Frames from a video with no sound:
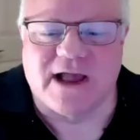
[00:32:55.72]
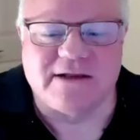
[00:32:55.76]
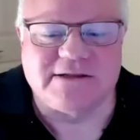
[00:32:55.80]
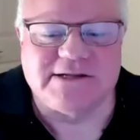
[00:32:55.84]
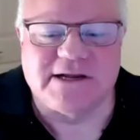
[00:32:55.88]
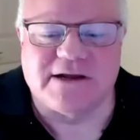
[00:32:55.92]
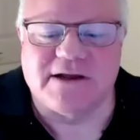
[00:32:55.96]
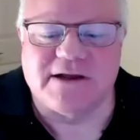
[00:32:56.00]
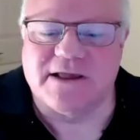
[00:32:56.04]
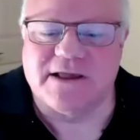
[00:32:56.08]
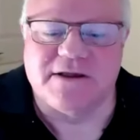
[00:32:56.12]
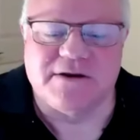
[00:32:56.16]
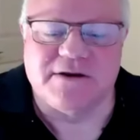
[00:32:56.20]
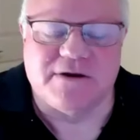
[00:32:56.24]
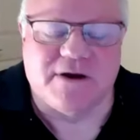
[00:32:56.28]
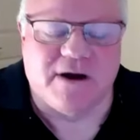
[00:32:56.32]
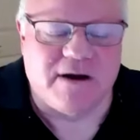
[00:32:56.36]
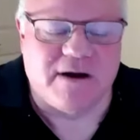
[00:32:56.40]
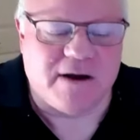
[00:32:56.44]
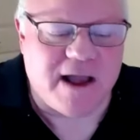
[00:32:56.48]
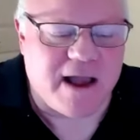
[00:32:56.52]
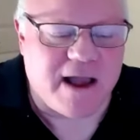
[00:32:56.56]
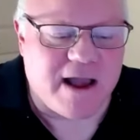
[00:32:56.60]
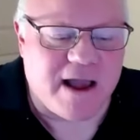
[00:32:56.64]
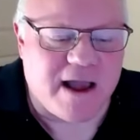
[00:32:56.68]
I'll tell you, you
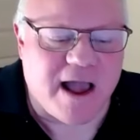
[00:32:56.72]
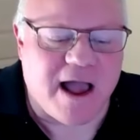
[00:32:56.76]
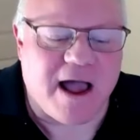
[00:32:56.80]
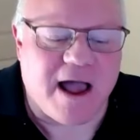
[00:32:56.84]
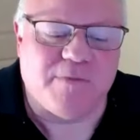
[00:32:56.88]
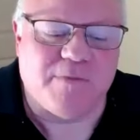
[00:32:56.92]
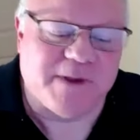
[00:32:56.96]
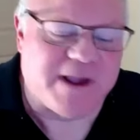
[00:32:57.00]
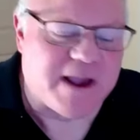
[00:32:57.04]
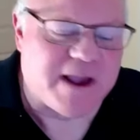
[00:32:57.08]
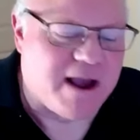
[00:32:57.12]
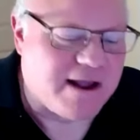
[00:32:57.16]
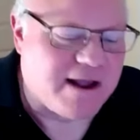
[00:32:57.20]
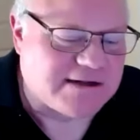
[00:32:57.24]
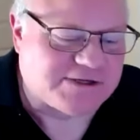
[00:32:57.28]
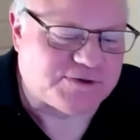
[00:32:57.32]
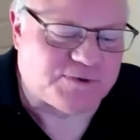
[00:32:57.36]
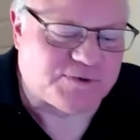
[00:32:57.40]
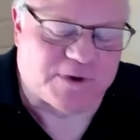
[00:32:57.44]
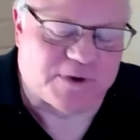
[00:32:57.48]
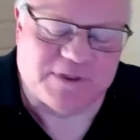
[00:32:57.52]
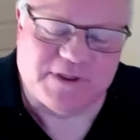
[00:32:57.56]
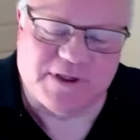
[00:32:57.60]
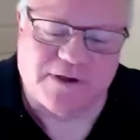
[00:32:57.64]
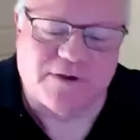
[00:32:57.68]
know, I'll be
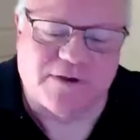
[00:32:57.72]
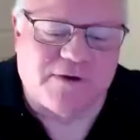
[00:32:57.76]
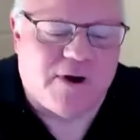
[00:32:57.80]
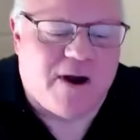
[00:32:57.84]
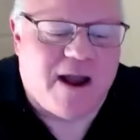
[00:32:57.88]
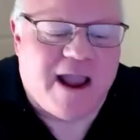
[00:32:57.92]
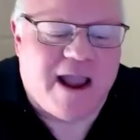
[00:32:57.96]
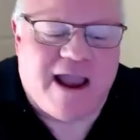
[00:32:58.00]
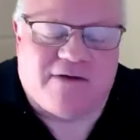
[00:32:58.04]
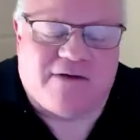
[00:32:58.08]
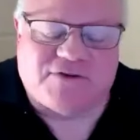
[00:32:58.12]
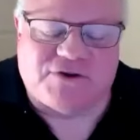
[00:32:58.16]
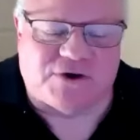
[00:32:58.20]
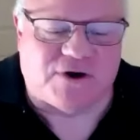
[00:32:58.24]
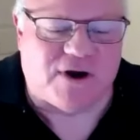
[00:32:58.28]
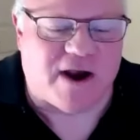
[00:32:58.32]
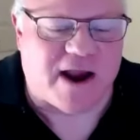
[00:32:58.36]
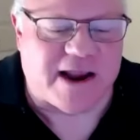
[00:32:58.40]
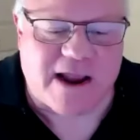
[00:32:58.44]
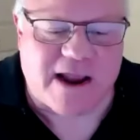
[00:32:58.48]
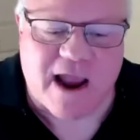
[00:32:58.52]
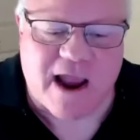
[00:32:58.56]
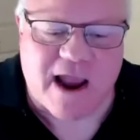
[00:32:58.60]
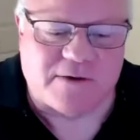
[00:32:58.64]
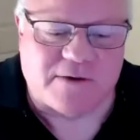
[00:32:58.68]
honest with you, you know, after
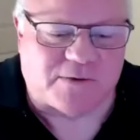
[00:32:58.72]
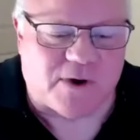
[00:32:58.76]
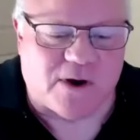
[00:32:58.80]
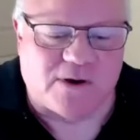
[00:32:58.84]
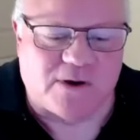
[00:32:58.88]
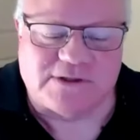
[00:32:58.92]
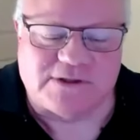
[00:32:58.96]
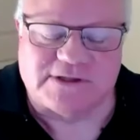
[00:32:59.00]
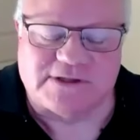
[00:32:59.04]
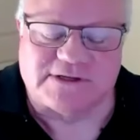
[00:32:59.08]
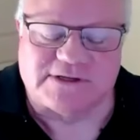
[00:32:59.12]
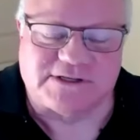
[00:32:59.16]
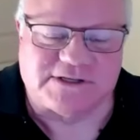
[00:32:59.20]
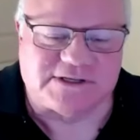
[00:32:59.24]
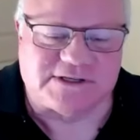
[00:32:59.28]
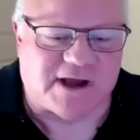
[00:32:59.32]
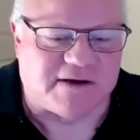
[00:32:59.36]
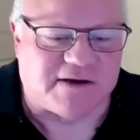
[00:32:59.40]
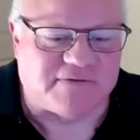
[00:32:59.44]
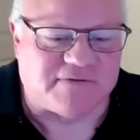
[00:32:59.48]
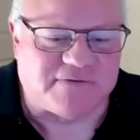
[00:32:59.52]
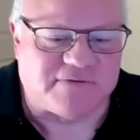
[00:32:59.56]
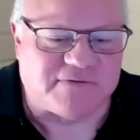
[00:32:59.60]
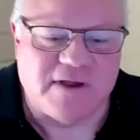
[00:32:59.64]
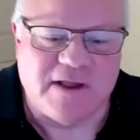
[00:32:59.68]
I wrote this
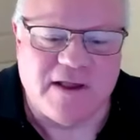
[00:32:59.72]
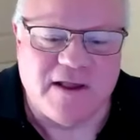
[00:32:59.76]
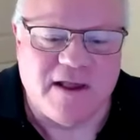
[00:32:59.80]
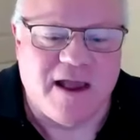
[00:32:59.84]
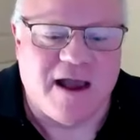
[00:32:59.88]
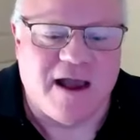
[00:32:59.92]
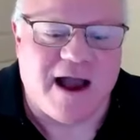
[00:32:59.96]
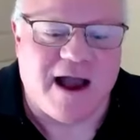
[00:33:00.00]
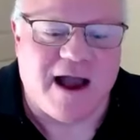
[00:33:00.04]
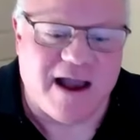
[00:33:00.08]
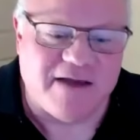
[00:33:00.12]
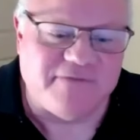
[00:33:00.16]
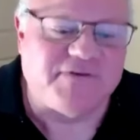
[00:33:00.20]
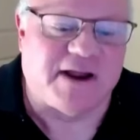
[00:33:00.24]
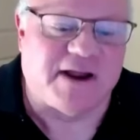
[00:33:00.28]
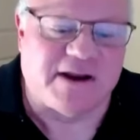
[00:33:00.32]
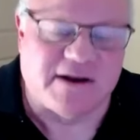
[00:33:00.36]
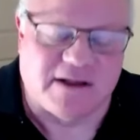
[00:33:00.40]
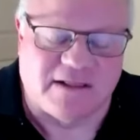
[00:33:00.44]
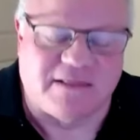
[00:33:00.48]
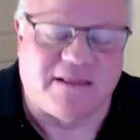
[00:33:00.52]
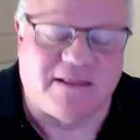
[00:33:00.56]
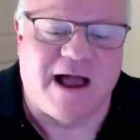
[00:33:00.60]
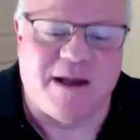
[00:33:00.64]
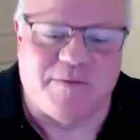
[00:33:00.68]
stuff, I've
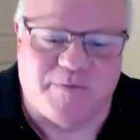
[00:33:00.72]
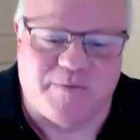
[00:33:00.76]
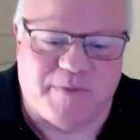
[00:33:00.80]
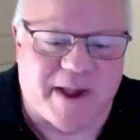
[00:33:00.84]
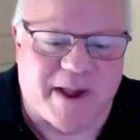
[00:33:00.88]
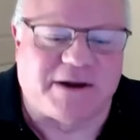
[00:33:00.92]
done a lot